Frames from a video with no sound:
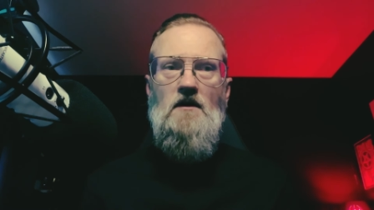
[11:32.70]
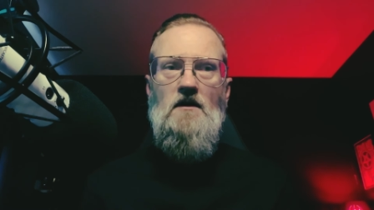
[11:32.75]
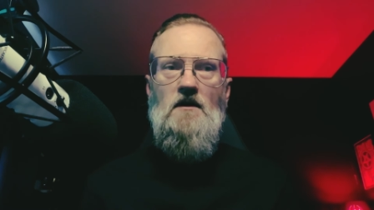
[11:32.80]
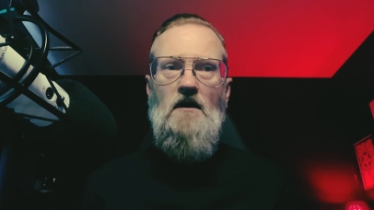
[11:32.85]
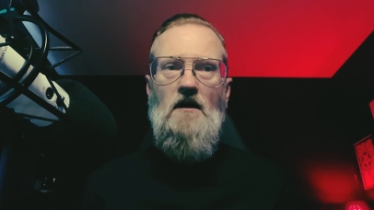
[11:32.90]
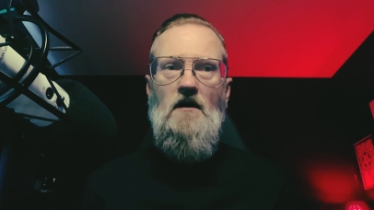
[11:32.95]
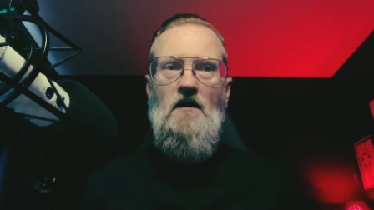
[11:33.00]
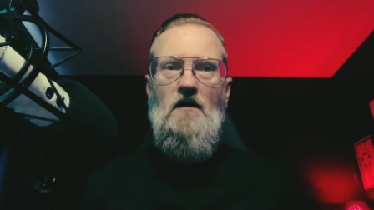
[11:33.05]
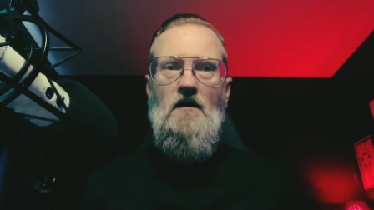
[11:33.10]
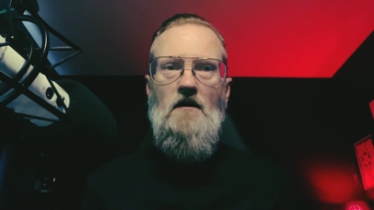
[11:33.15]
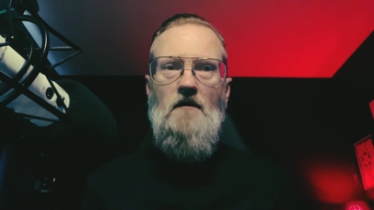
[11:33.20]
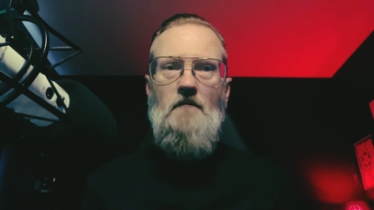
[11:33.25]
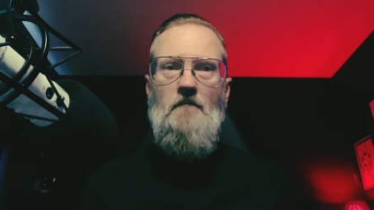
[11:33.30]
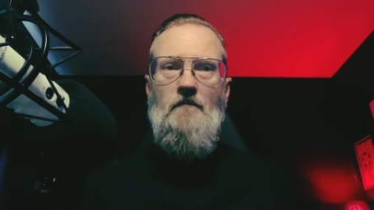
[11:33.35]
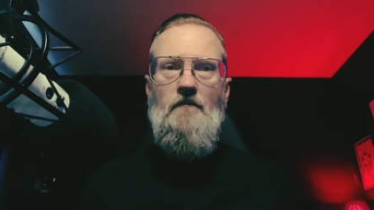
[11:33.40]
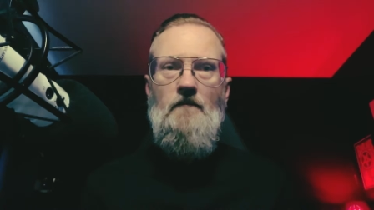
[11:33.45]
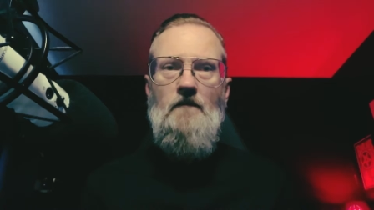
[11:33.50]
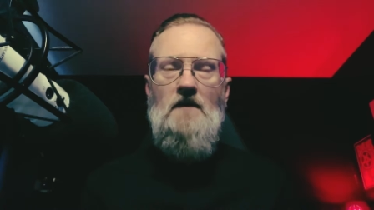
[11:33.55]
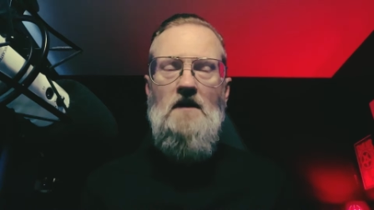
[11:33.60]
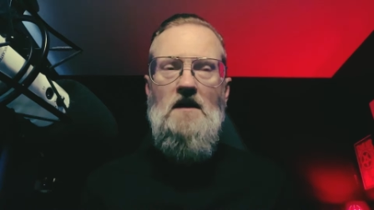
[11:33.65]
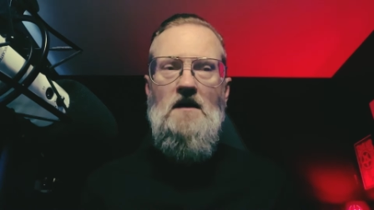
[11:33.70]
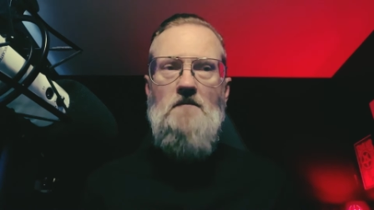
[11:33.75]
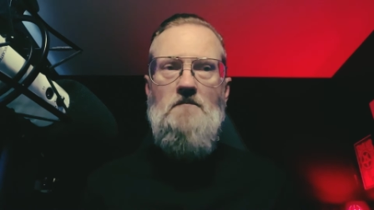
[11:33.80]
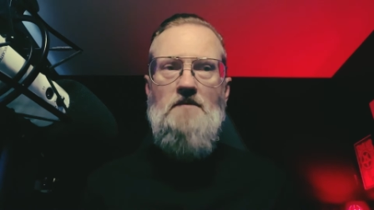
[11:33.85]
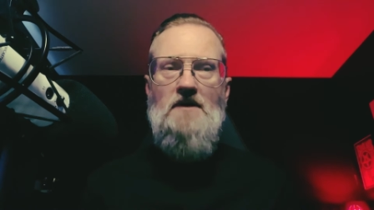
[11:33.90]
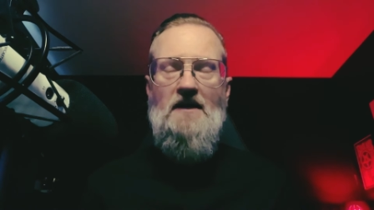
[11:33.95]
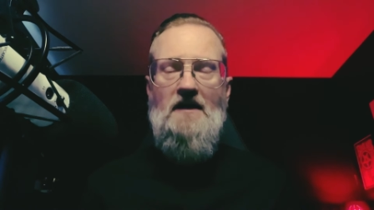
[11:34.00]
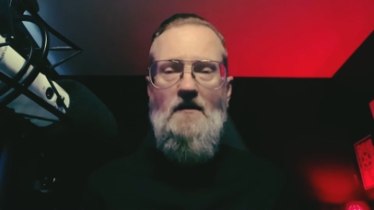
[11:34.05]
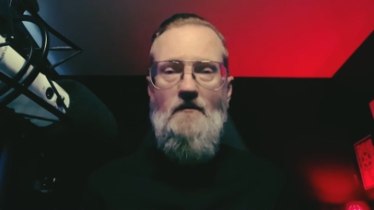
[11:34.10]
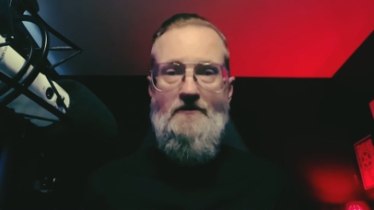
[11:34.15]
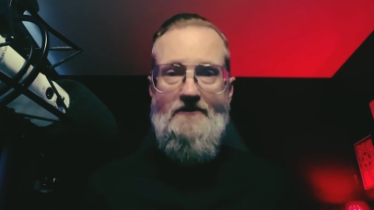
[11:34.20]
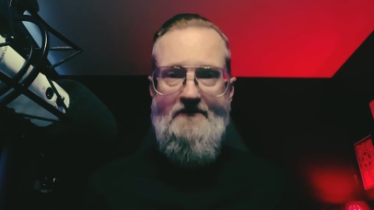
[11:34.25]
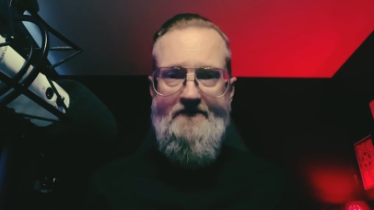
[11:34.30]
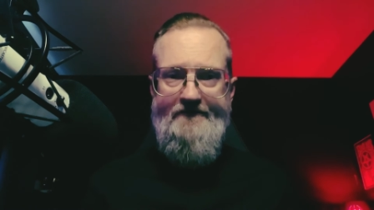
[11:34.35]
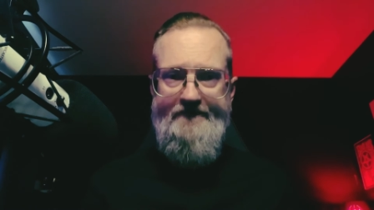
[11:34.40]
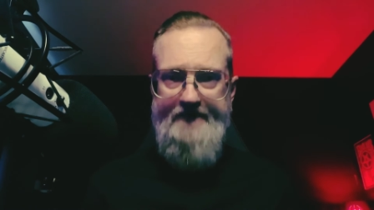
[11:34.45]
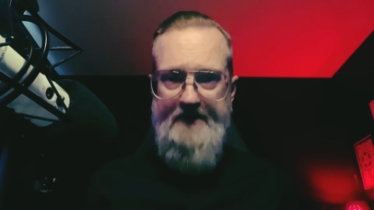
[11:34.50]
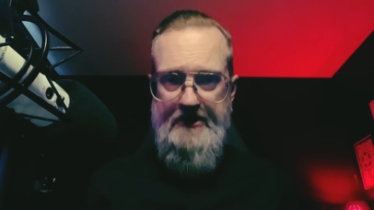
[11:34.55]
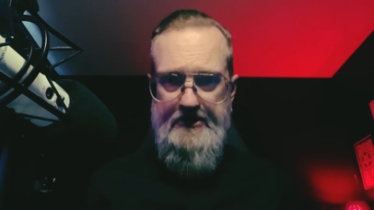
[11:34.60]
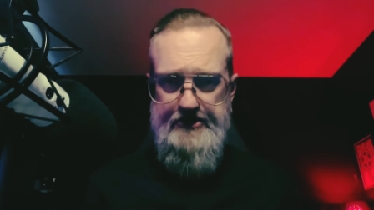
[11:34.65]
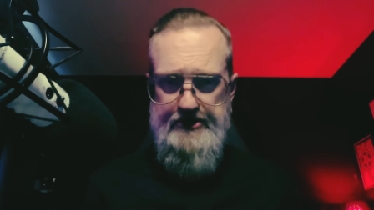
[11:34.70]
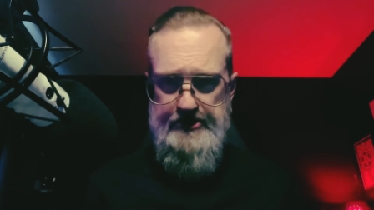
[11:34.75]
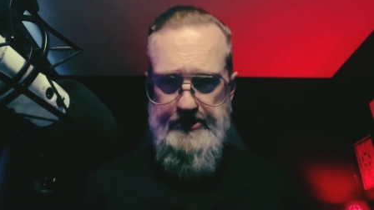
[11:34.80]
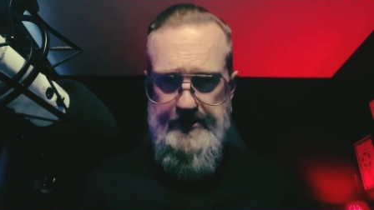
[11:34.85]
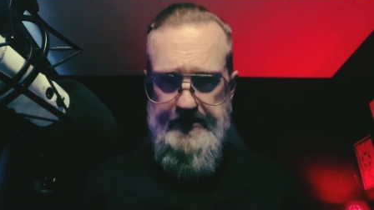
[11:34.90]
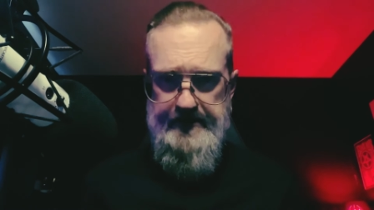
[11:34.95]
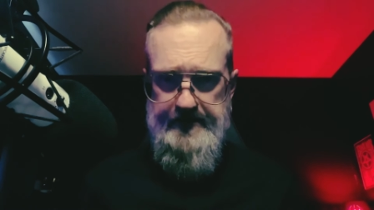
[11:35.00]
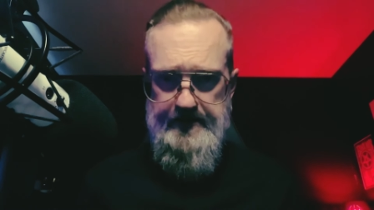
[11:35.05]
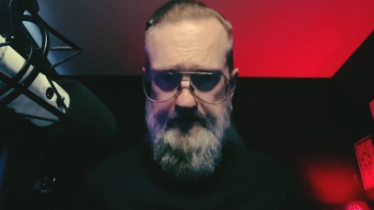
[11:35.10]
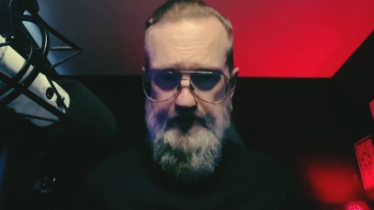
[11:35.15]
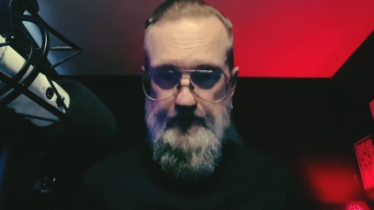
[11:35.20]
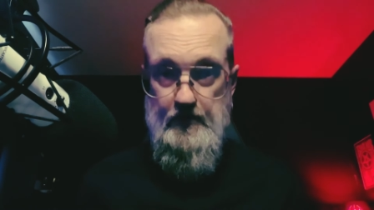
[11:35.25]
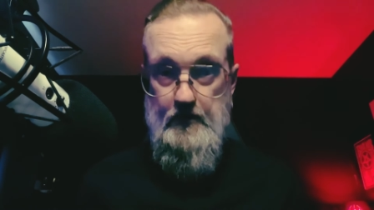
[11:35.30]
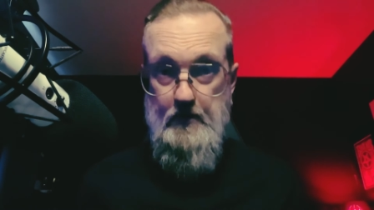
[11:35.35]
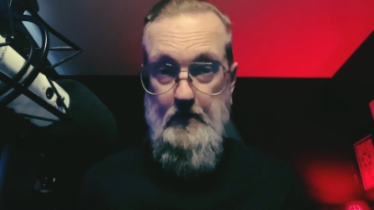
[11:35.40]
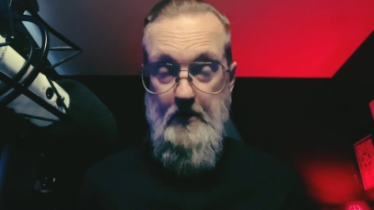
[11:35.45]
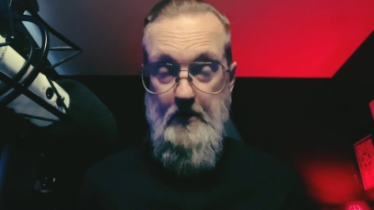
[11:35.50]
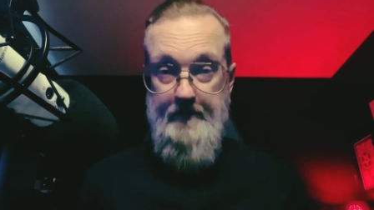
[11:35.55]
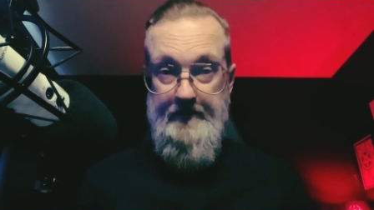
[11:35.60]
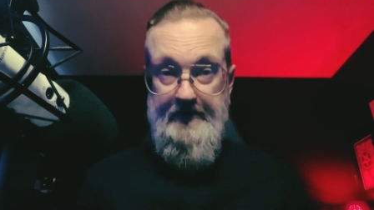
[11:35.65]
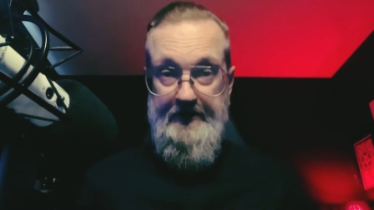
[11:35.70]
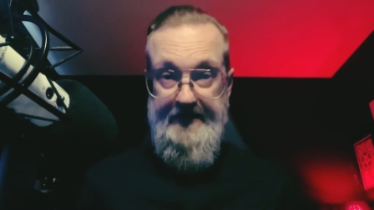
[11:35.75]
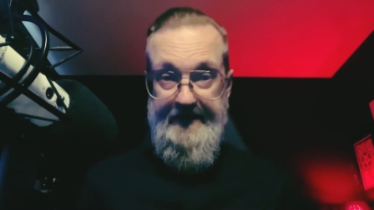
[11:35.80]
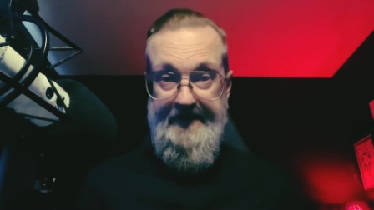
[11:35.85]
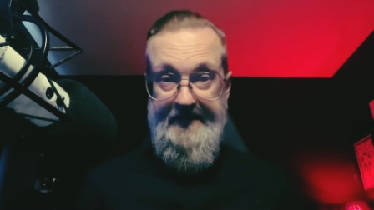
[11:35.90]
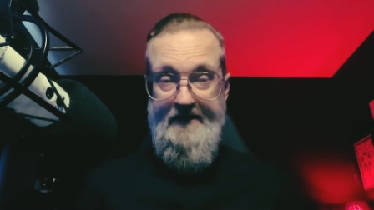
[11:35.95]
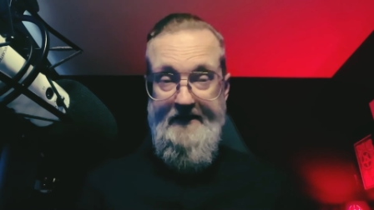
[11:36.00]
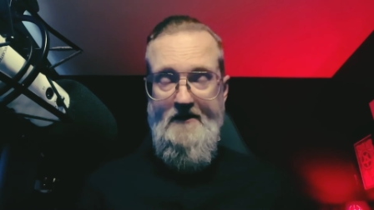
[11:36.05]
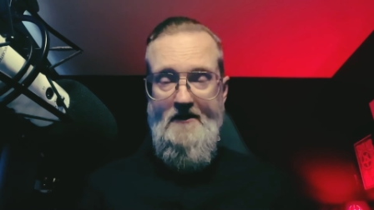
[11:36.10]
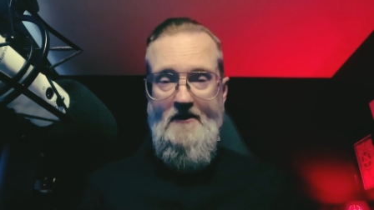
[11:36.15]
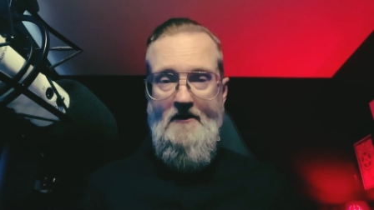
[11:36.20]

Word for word: um, being able to function normally,